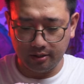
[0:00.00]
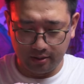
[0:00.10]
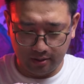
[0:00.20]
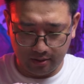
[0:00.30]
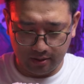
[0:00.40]

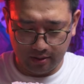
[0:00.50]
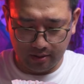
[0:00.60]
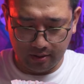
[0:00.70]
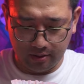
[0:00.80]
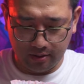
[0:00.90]

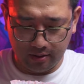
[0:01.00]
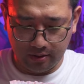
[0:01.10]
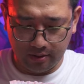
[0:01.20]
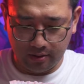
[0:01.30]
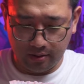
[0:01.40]

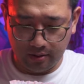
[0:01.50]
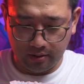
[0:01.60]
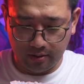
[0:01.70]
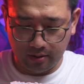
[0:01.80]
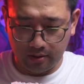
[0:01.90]

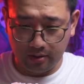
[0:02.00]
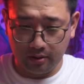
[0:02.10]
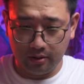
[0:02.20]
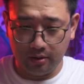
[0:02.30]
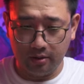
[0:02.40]

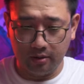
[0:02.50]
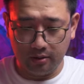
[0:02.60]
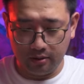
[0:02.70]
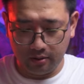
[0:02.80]
[no speech]